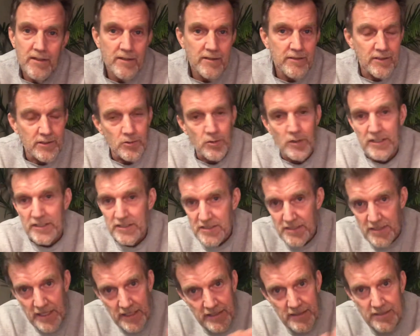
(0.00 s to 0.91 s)
the
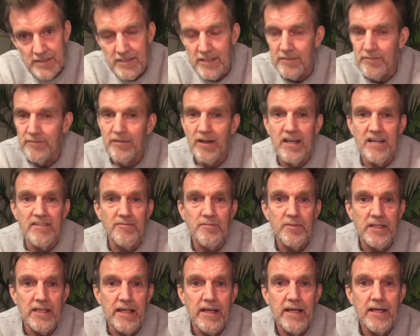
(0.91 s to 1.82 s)
26th at 5
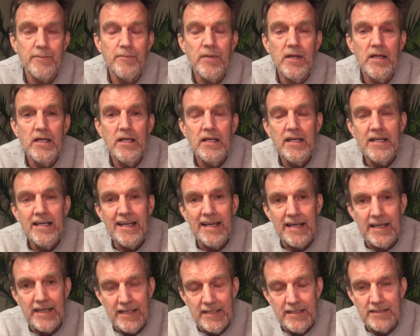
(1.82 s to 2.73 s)
p.m.
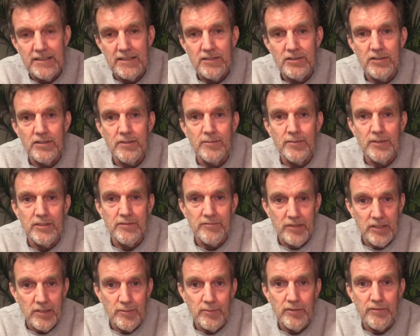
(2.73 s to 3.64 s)
and I need you to be
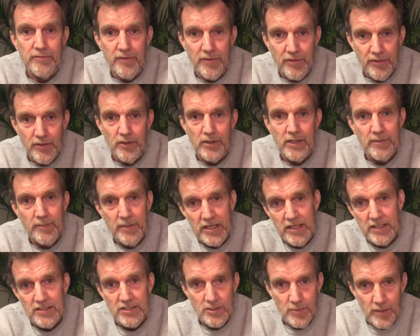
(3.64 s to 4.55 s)
available for 30
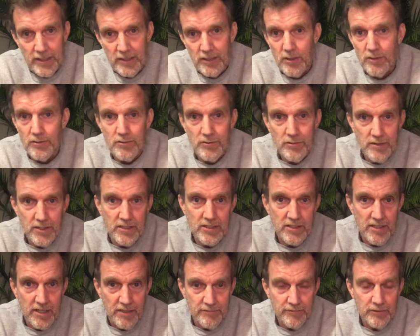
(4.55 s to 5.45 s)
minutes so I can go through this
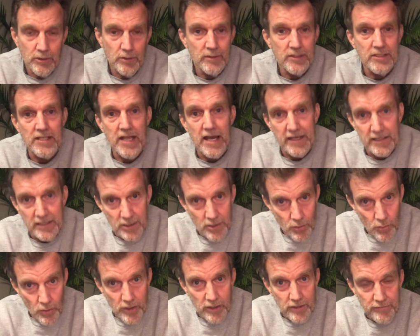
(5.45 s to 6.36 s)
stuff for you. Is that going
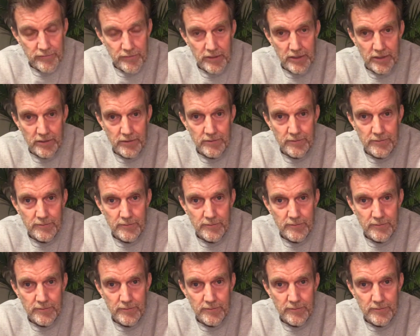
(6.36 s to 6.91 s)
to work for you?